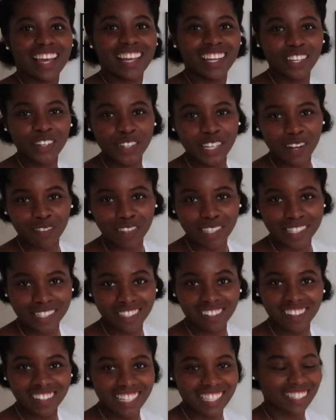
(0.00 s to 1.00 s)
I literally have to
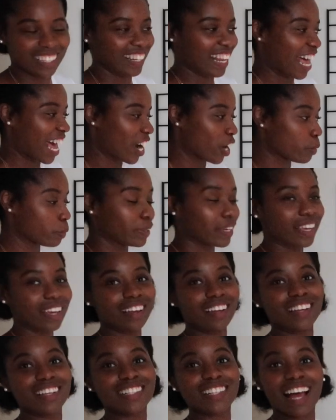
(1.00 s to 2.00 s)
stand on this ladder
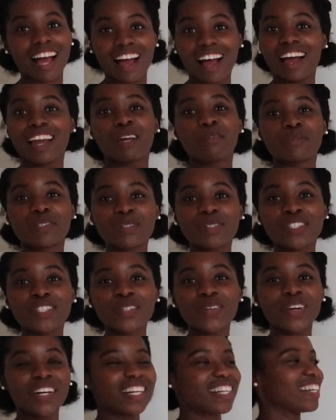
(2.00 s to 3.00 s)
because I am too
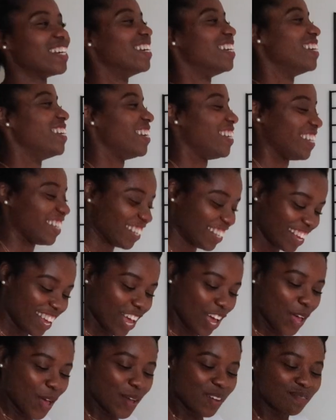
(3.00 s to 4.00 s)
short.
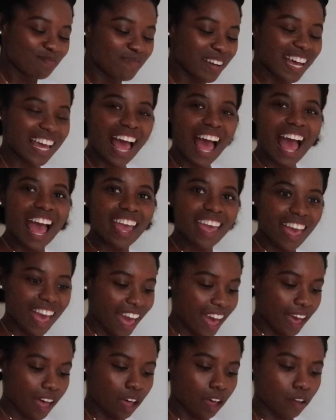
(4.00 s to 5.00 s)
But I
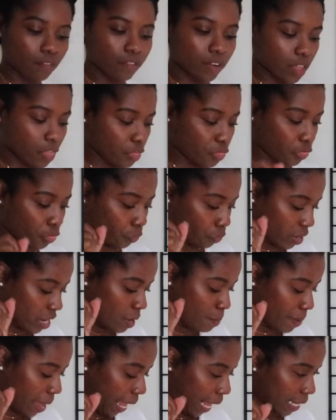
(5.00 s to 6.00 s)
have
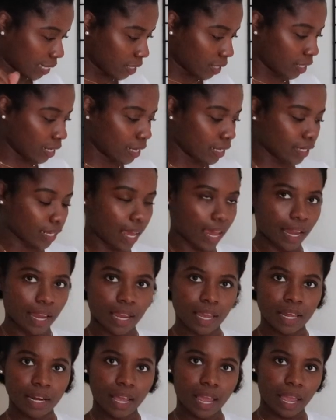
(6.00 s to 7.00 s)
three baskets
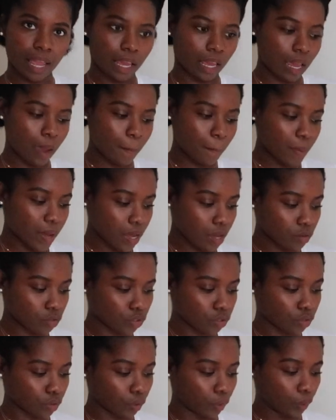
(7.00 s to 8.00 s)
and a
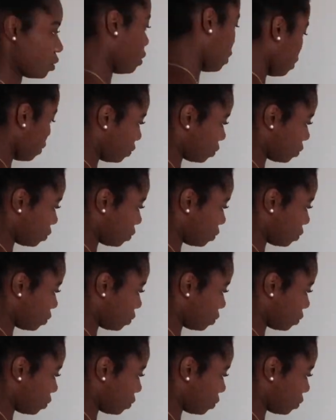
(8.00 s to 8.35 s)
pencil